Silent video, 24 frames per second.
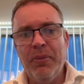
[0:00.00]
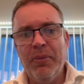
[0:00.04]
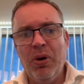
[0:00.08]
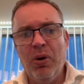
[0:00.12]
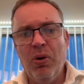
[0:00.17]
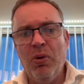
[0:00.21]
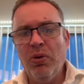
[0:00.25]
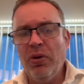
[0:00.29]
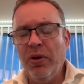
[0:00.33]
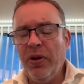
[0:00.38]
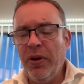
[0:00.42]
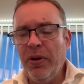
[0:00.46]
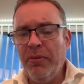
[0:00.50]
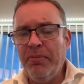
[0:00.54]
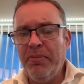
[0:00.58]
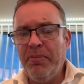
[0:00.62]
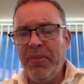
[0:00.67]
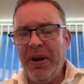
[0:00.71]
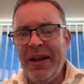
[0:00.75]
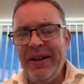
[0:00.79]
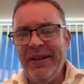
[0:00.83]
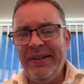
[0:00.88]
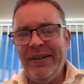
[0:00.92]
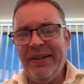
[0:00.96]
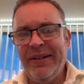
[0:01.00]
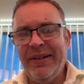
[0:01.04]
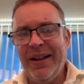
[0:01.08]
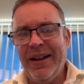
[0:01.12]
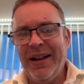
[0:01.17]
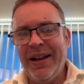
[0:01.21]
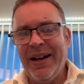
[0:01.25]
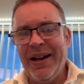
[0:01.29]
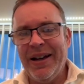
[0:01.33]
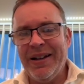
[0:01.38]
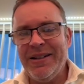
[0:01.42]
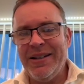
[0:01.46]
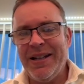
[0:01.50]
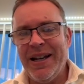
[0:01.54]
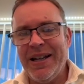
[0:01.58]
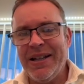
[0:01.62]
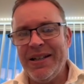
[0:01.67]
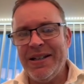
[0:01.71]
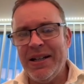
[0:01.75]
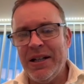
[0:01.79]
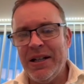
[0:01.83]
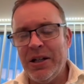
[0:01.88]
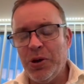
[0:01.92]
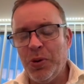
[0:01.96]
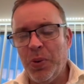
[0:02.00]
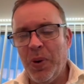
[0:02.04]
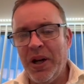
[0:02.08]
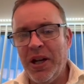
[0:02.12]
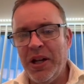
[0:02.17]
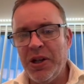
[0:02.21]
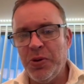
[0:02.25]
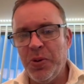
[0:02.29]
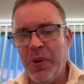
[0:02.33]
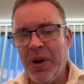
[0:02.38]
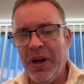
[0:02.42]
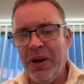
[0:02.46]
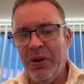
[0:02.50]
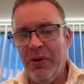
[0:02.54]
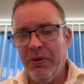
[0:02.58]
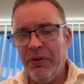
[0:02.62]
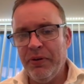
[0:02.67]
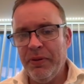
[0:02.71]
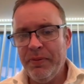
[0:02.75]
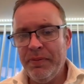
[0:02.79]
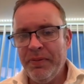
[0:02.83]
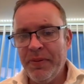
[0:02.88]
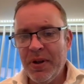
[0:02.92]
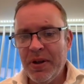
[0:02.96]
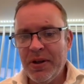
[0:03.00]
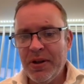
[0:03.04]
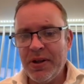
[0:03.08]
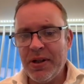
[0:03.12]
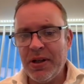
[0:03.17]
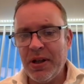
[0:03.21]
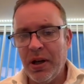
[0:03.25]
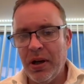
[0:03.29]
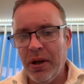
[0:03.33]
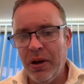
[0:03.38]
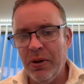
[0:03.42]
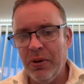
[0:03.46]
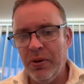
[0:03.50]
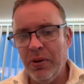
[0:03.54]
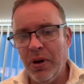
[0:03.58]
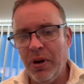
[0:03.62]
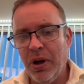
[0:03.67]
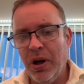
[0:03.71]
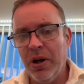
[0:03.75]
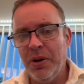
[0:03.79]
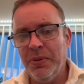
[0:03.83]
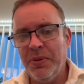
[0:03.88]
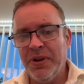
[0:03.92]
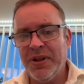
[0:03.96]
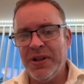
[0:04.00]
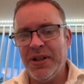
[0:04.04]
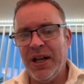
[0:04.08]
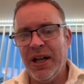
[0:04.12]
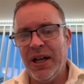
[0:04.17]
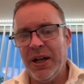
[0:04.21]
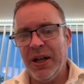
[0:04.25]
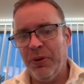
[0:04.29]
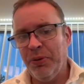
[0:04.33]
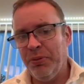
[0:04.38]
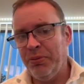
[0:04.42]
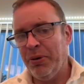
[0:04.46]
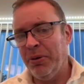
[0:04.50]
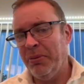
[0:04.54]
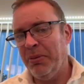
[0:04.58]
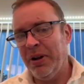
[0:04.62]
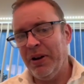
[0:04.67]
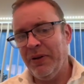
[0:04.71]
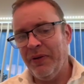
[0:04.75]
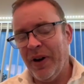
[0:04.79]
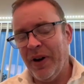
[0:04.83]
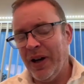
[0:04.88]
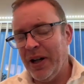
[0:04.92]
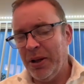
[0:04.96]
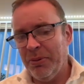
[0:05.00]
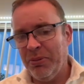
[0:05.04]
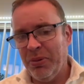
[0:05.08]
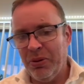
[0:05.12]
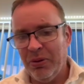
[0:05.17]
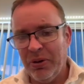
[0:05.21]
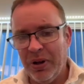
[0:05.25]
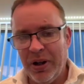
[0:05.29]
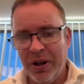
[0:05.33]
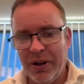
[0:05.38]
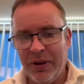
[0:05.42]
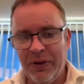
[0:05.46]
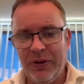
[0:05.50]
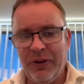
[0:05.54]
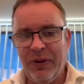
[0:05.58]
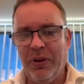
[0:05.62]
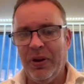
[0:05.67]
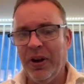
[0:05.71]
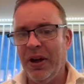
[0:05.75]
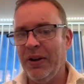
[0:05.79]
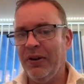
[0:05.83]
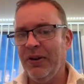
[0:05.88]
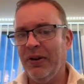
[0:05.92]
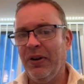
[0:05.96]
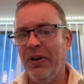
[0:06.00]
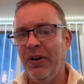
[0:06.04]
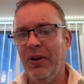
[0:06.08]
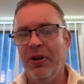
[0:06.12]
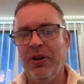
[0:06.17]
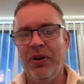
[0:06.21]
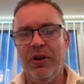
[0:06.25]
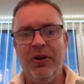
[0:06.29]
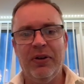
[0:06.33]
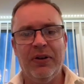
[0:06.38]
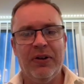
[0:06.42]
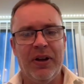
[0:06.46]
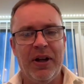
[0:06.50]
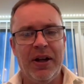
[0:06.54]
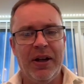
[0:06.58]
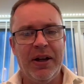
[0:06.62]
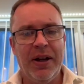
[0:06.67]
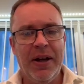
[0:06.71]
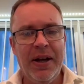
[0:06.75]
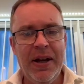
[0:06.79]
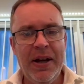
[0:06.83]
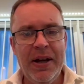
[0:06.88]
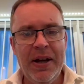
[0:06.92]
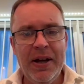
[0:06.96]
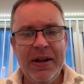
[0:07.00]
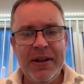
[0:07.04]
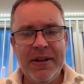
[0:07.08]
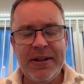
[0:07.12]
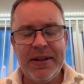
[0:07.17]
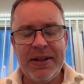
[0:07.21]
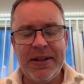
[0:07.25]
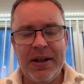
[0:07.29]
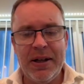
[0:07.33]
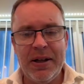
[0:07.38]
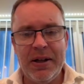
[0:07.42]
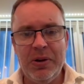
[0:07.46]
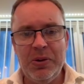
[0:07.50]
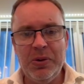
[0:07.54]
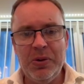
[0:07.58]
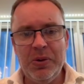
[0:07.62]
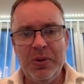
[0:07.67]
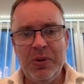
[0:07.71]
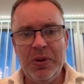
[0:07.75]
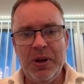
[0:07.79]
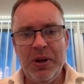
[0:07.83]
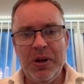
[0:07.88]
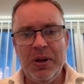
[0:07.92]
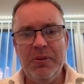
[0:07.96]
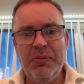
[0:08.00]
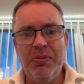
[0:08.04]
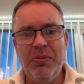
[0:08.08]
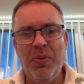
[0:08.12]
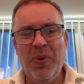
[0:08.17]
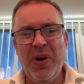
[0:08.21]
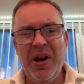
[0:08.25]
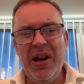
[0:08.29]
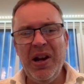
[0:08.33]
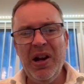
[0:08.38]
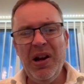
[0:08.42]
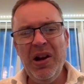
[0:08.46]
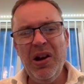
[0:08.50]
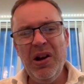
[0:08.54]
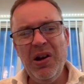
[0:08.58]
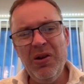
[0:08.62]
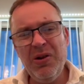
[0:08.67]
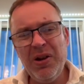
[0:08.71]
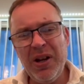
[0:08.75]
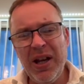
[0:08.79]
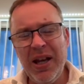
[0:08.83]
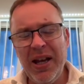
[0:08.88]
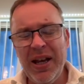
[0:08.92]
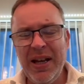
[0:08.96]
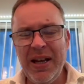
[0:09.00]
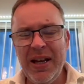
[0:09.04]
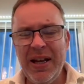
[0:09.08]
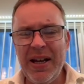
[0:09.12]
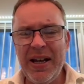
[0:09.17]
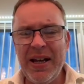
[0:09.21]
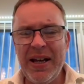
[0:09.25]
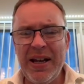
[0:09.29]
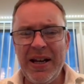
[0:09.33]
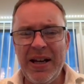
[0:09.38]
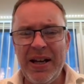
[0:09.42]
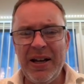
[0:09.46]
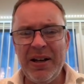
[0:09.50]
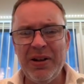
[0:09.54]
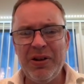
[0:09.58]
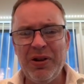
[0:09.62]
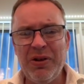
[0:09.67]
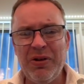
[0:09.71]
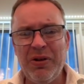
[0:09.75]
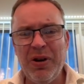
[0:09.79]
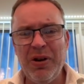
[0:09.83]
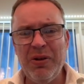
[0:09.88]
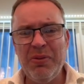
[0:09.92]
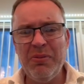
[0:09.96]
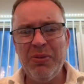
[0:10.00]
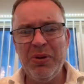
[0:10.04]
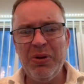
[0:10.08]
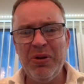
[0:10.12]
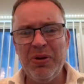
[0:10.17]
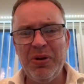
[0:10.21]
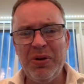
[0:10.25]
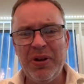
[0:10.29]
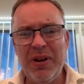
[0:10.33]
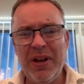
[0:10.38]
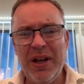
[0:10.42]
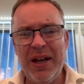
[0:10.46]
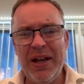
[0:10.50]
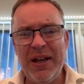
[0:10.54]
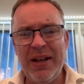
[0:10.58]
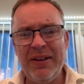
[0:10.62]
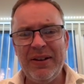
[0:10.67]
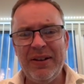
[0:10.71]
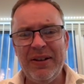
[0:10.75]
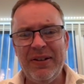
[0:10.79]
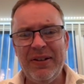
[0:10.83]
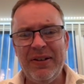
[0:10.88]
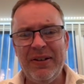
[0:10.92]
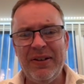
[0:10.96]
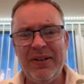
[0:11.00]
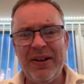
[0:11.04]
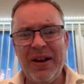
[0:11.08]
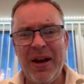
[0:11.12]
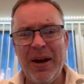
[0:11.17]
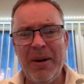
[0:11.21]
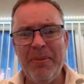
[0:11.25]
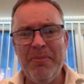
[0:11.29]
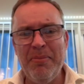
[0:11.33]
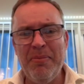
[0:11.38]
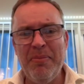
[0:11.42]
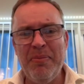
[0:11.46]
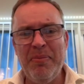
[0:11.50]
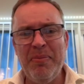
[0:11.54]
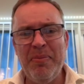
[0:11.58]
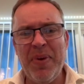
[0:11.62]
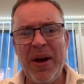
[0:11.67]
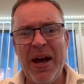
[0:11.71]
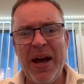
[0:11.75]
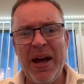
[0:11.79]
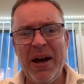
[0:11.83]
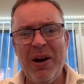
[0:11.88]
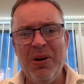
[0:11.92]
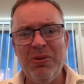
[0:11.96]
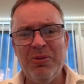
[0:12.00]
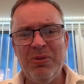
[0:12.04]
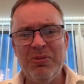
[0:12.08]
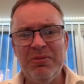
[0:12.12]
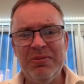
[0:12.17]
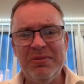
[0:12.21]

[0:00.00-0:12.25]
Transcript: all of the pieces in it are dated 2012. So I would say it was probably available like 2013. So we're looking at a Chromebook that's about